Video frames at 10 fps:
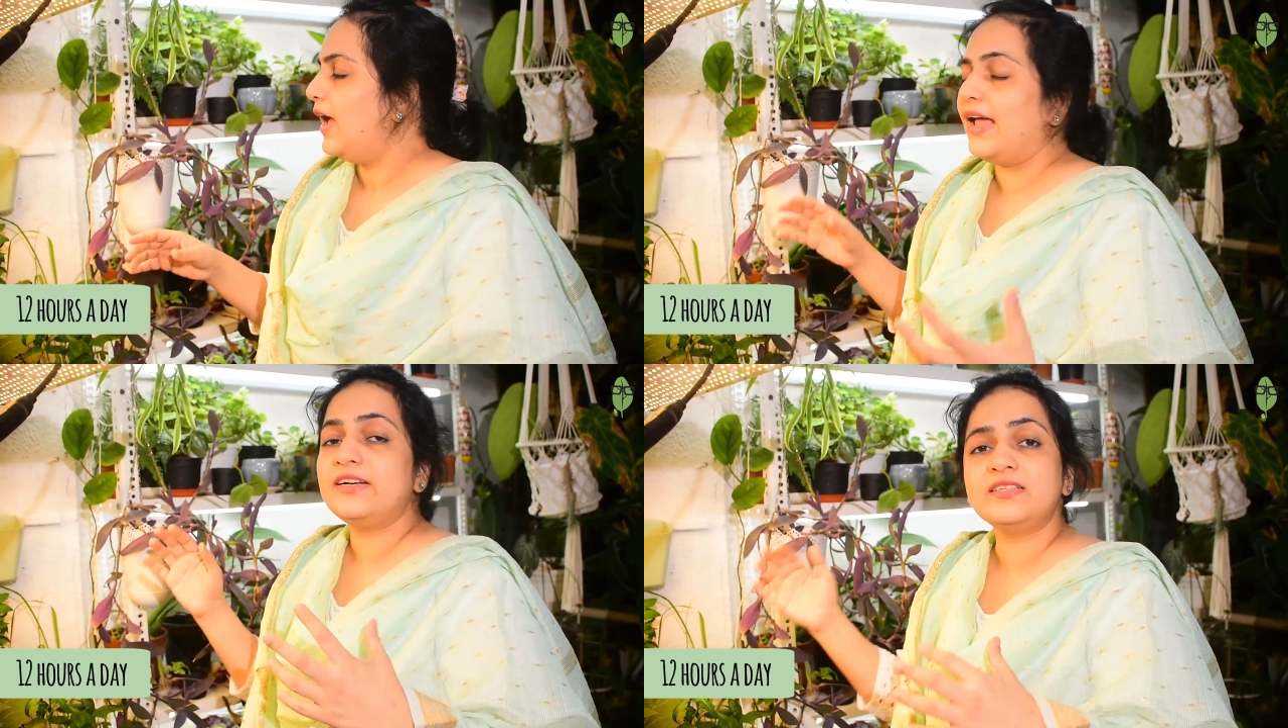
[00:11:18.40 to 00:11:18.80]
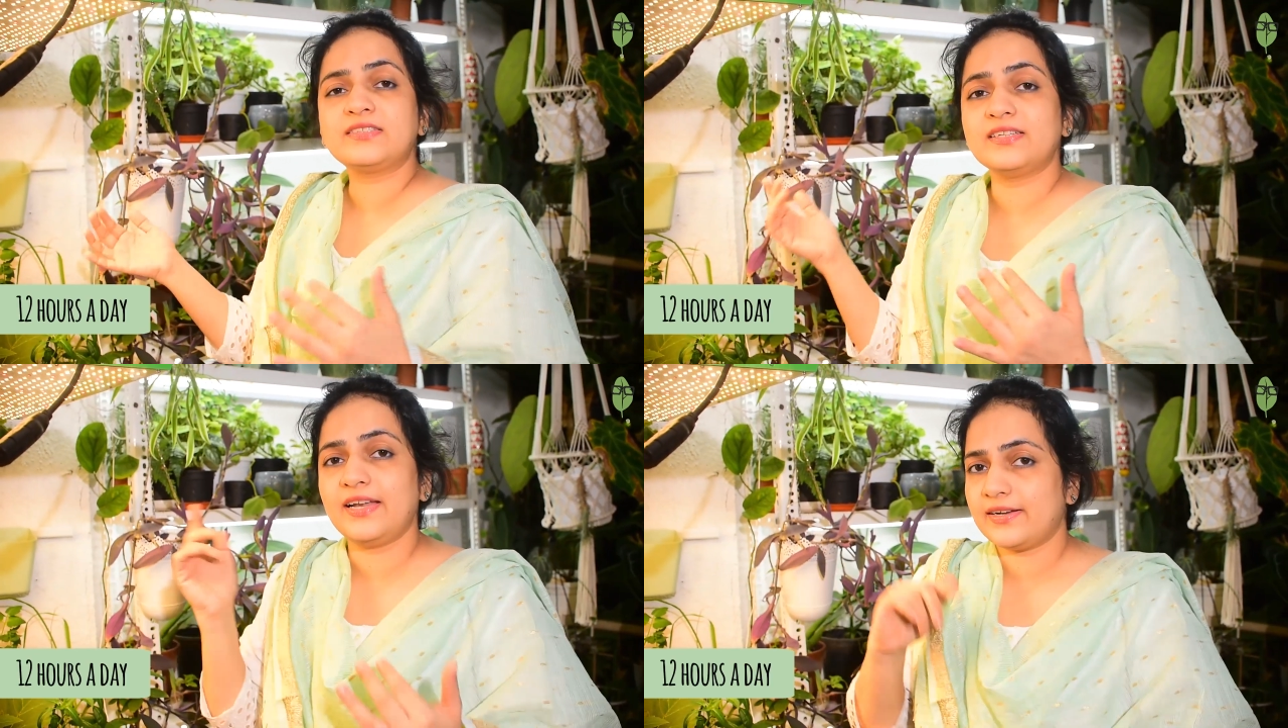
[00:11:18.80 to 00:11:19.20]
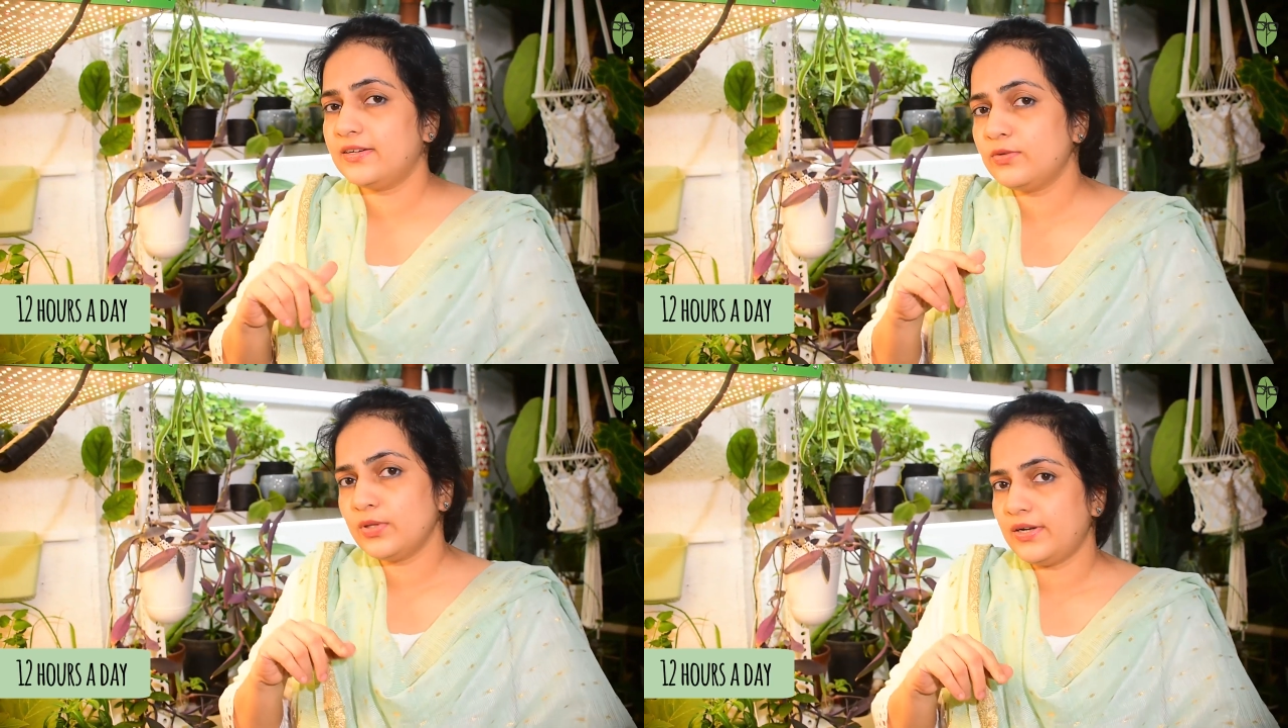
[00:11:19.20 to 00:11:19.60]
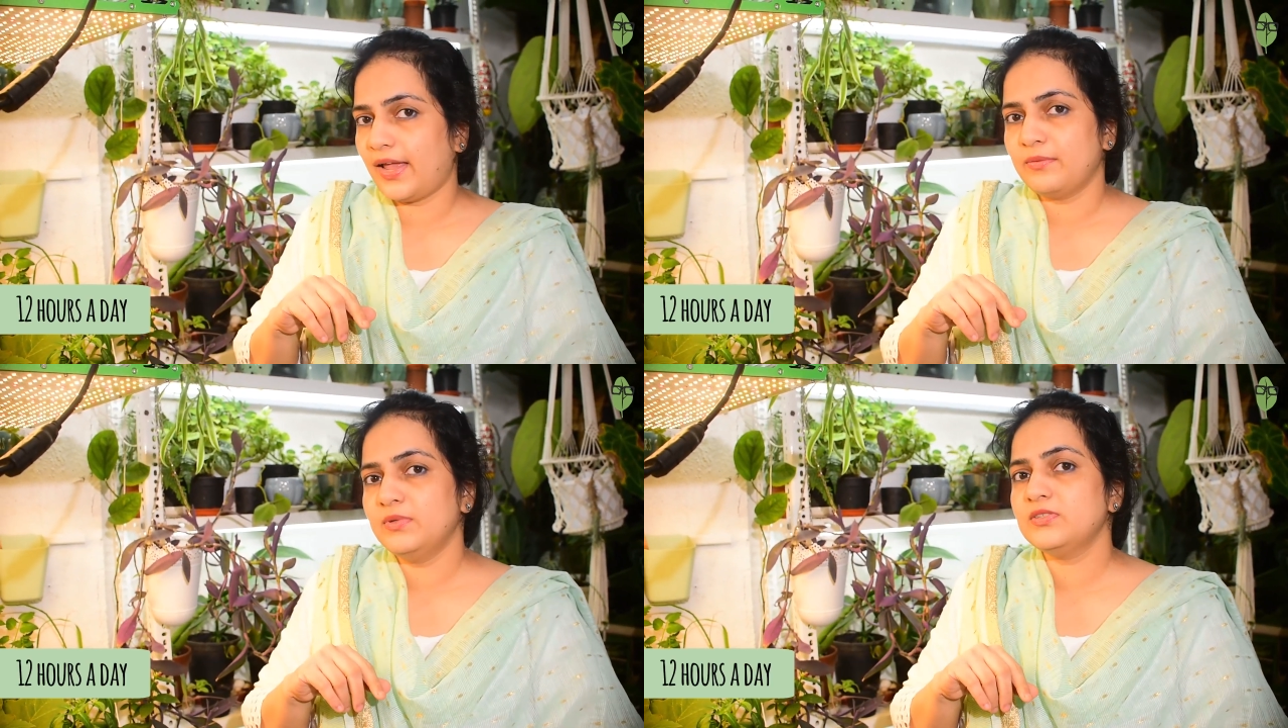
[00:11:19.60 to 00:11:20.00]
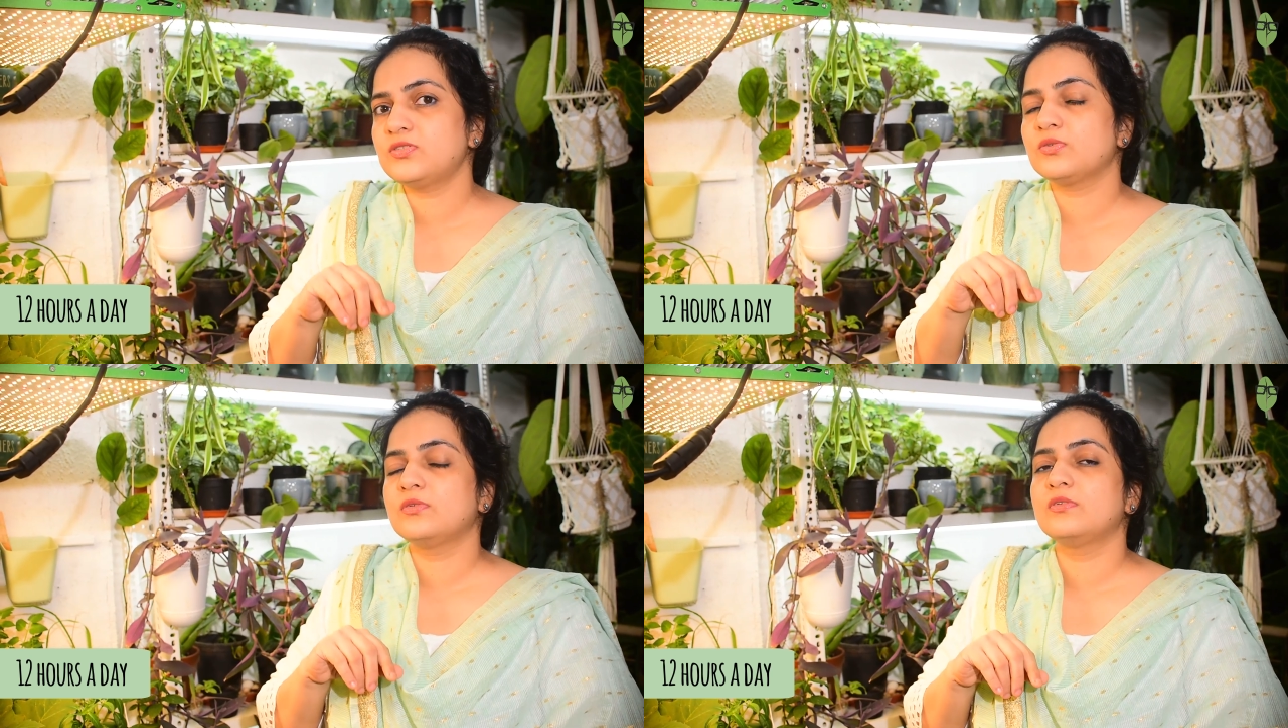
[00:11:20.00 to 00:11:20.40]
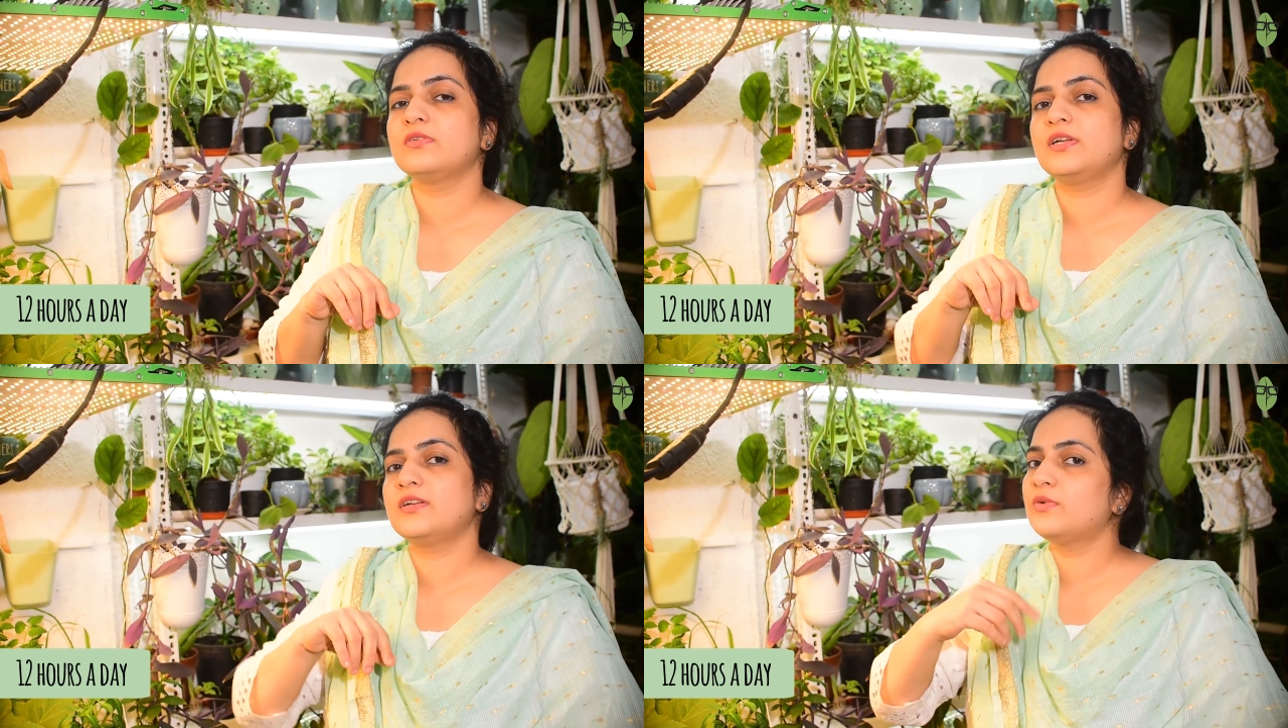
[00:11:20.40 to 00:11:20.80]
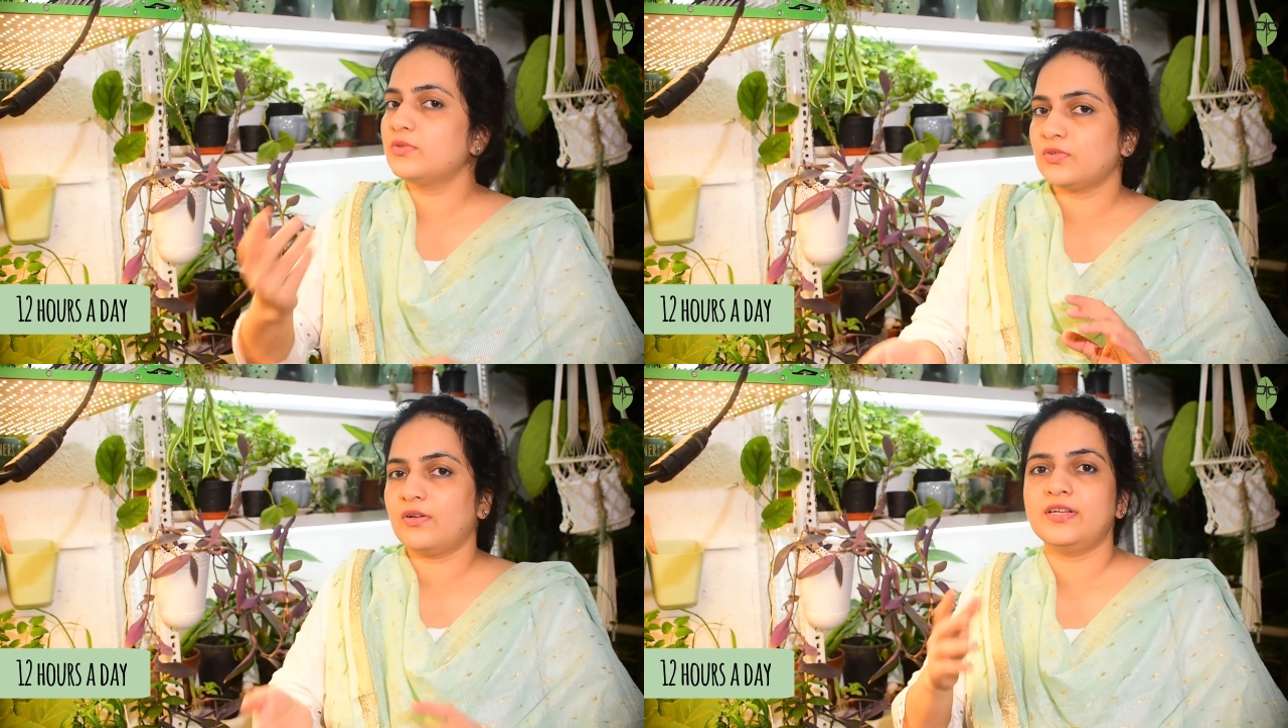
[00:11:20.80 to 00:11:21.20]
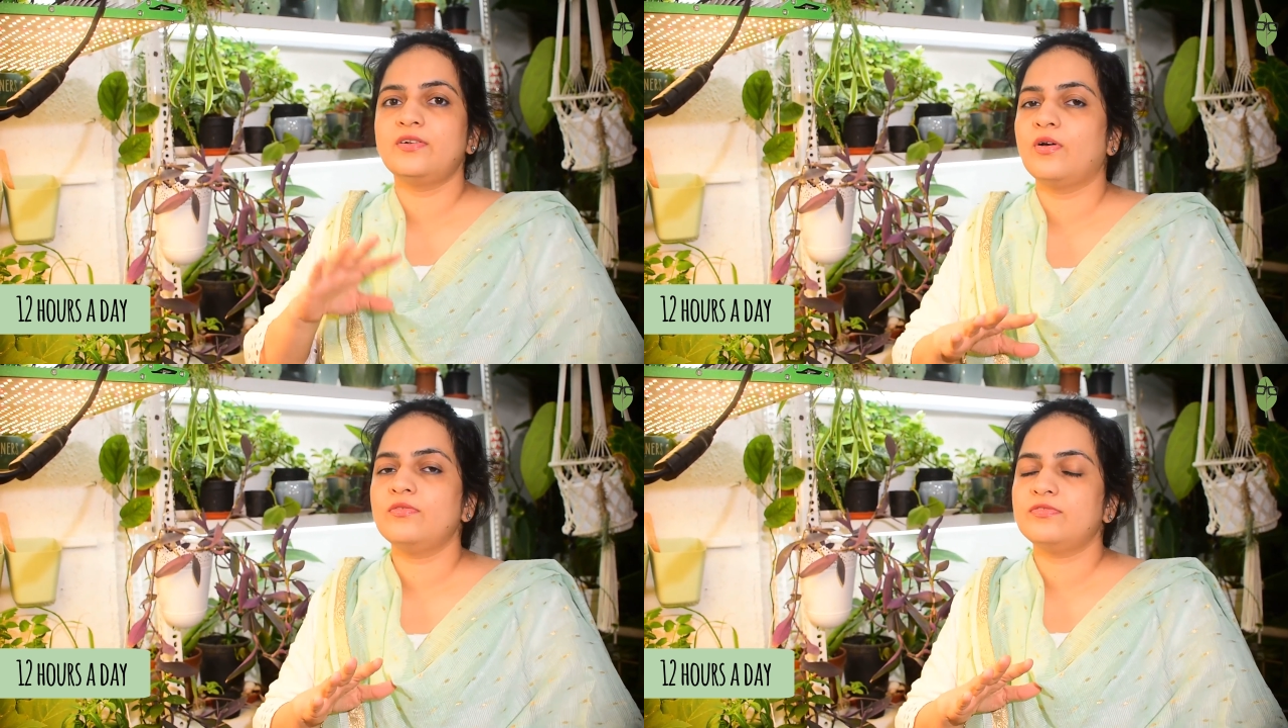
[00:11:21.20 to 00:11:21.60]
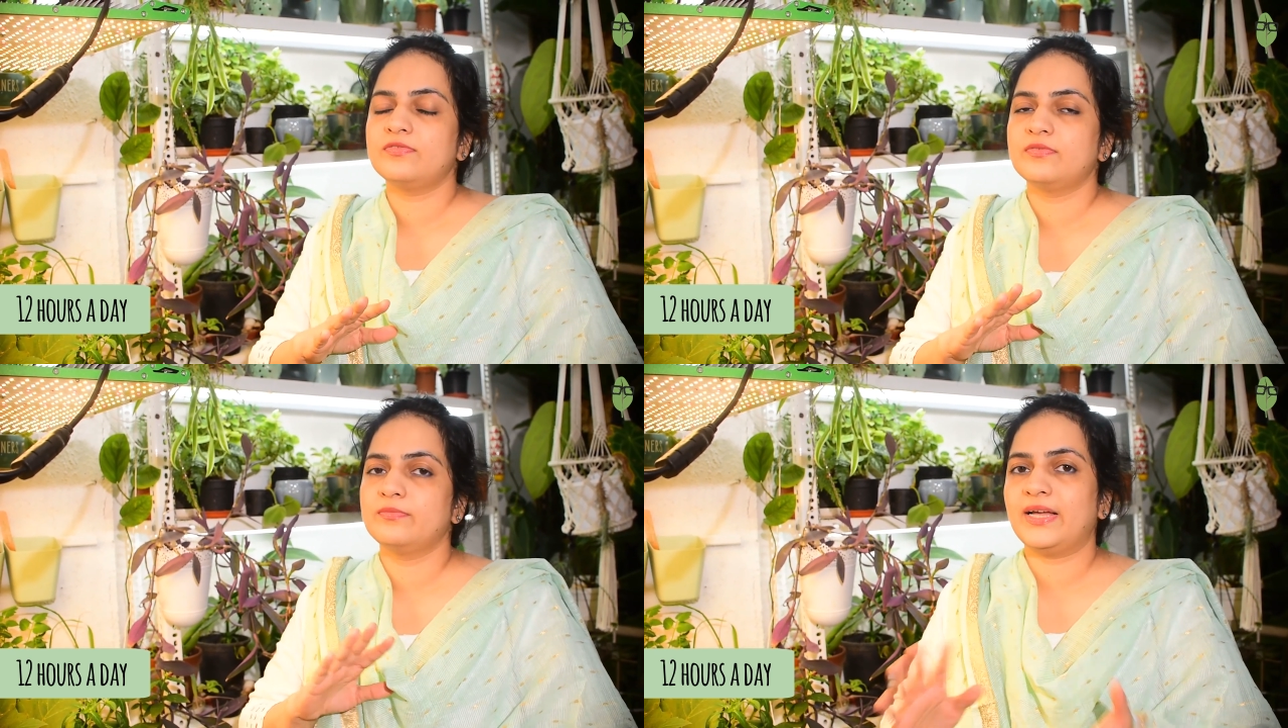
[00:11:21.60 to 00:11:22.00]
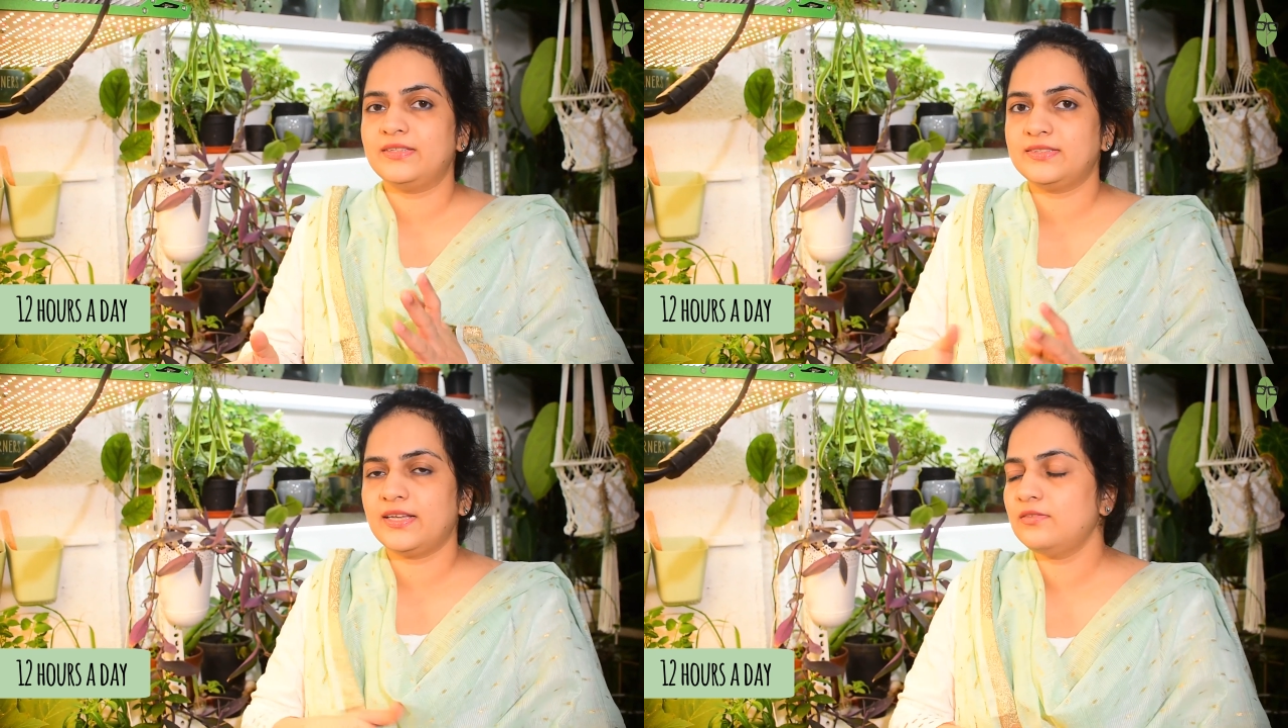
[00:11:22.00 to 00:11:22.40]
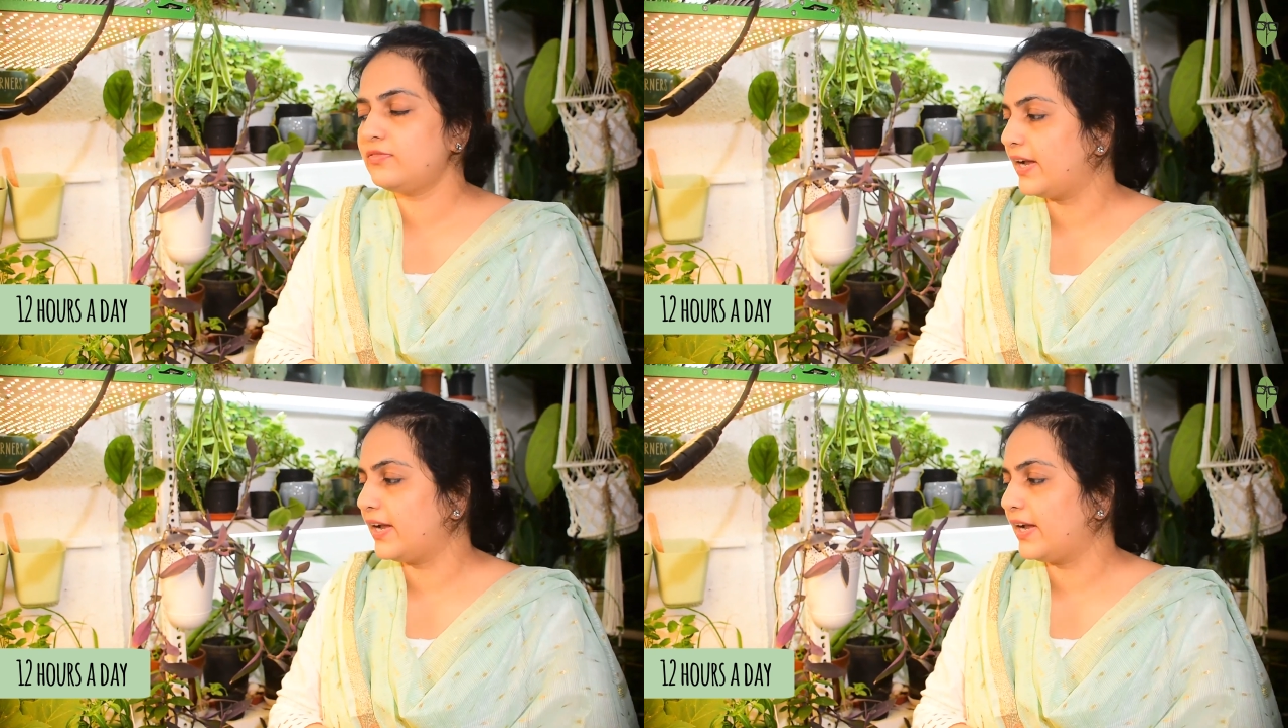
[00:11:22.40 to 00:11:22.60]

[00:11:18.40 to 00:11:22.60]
And it is connected to the timer, so it goes on and off by itself.